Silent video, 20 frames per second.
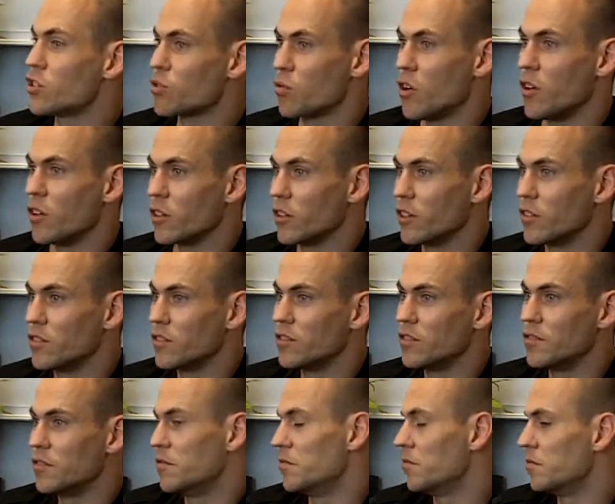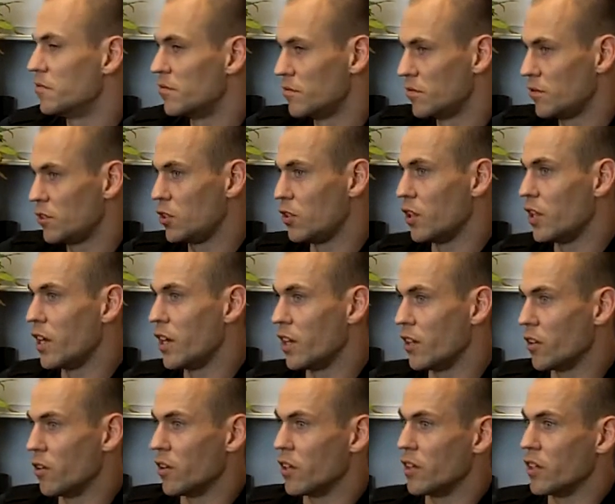he's stronger. Good,
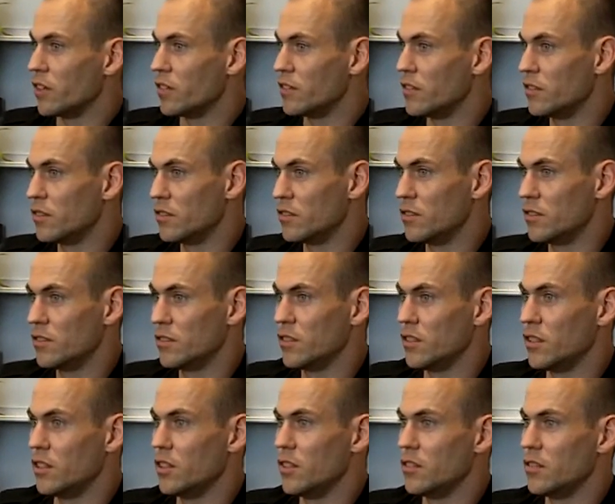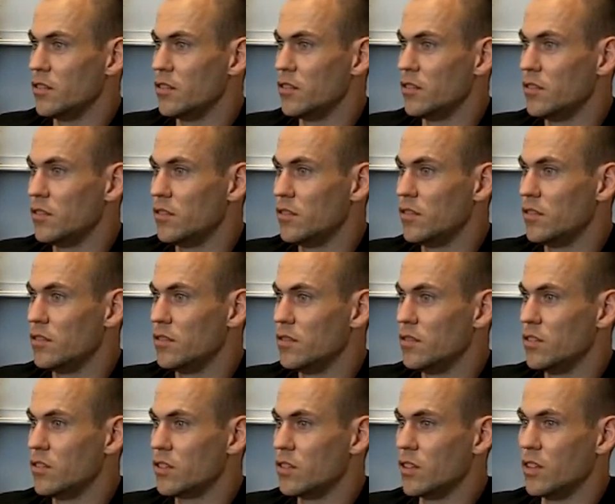Hank, go ahead. You know,
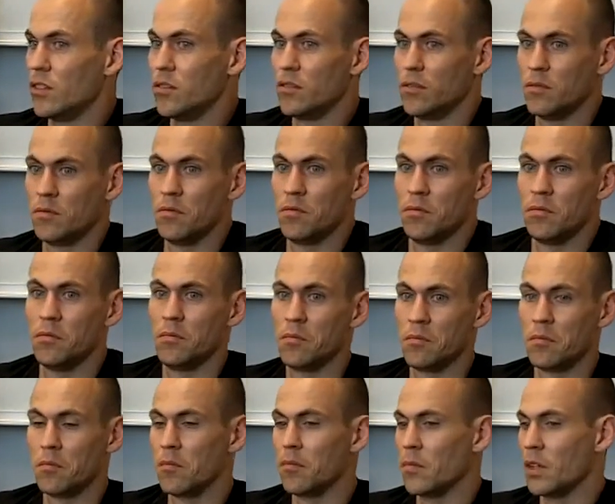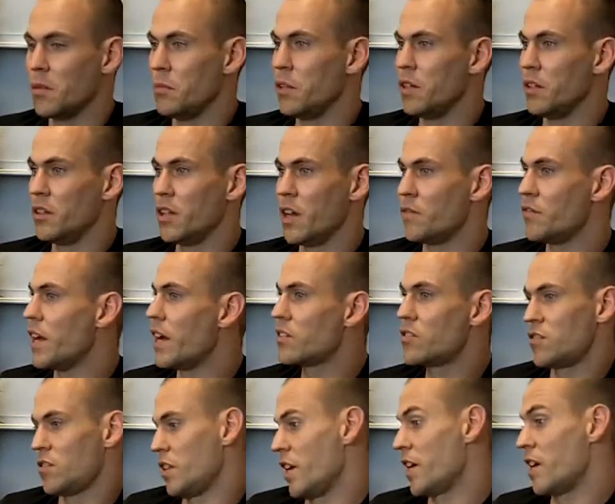so I mean, if
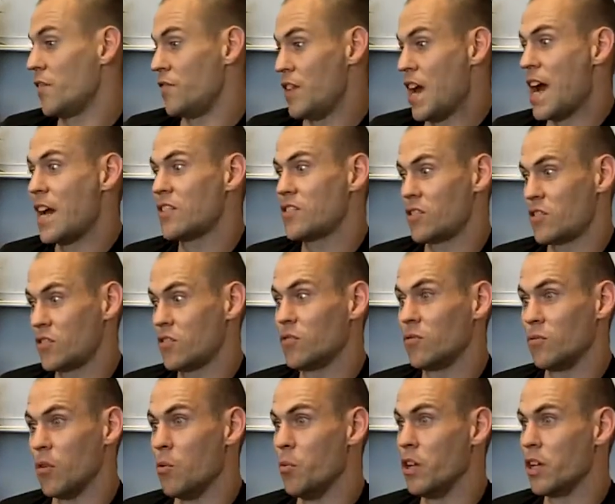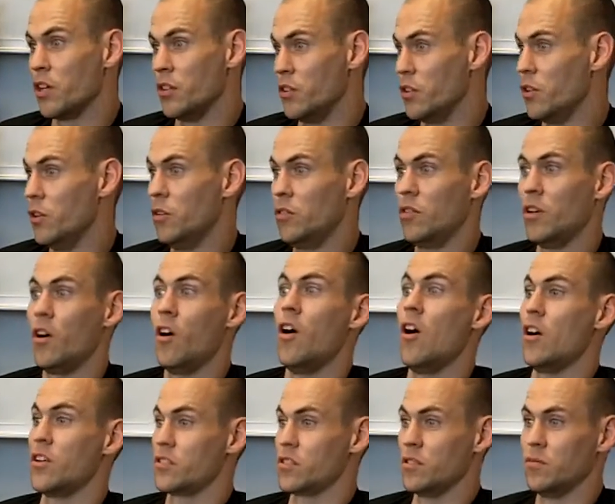that's what we can do,
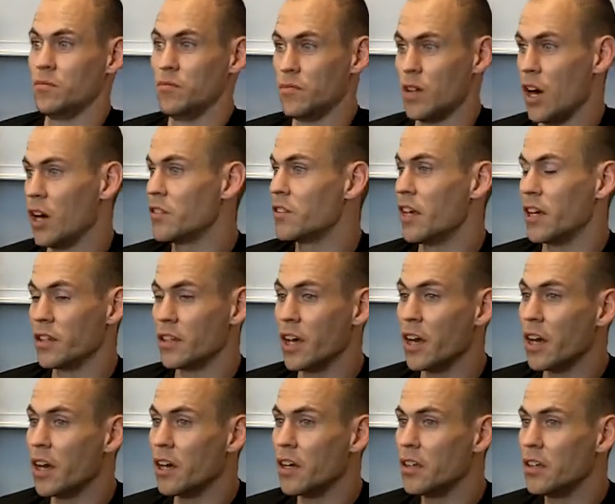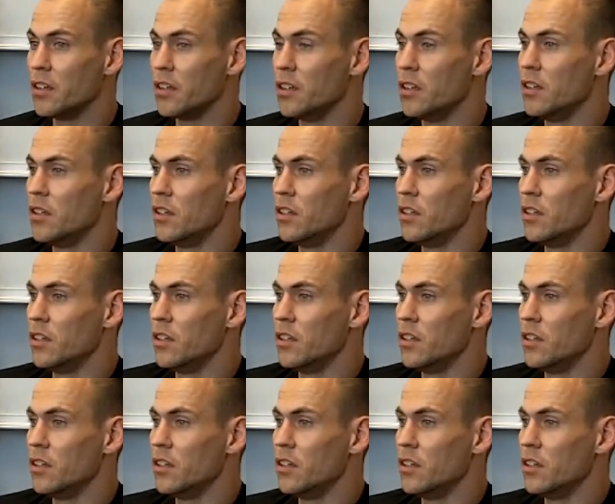awesome. I'll take that.